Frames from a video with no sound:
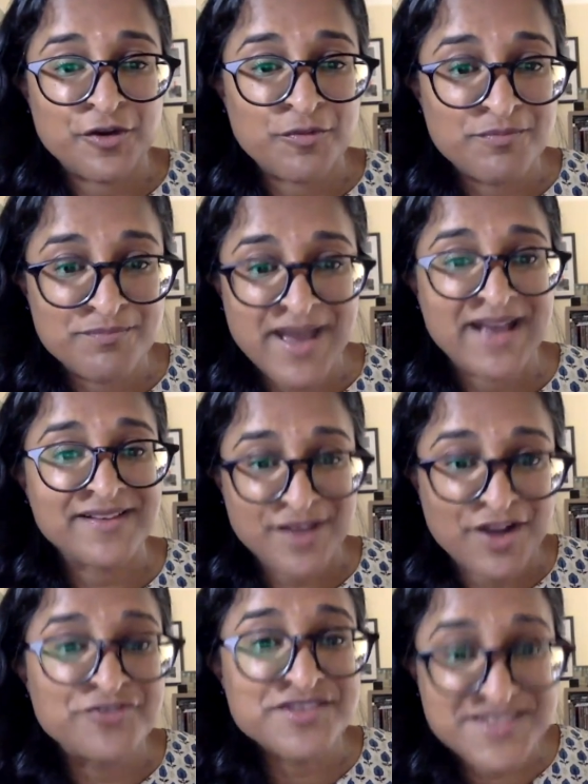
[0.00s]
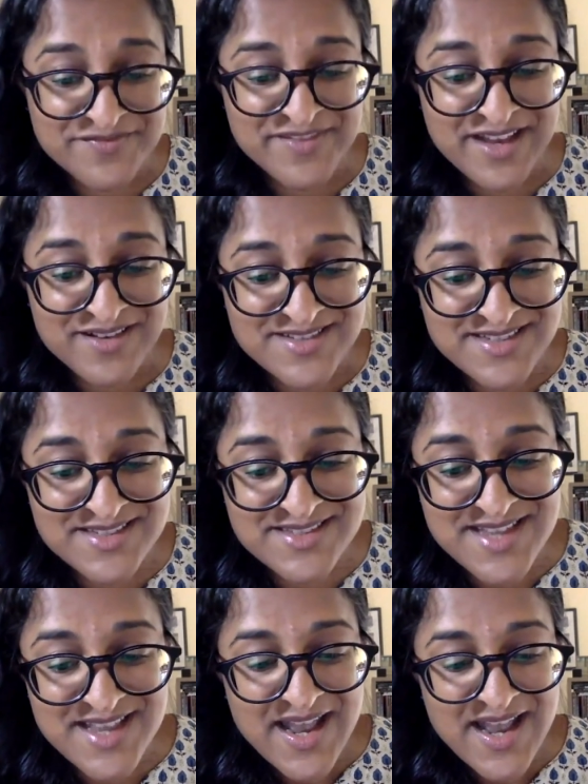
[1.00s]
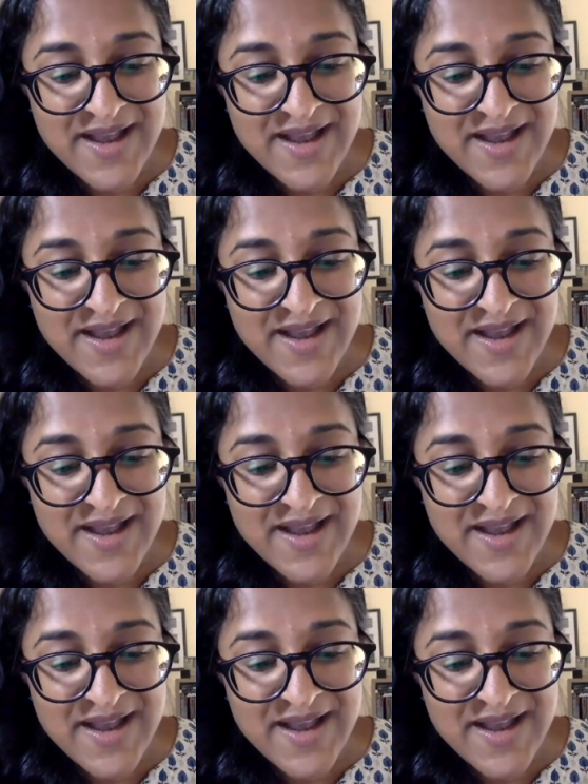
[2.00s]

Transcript: you know, ma- hundreds of thousands.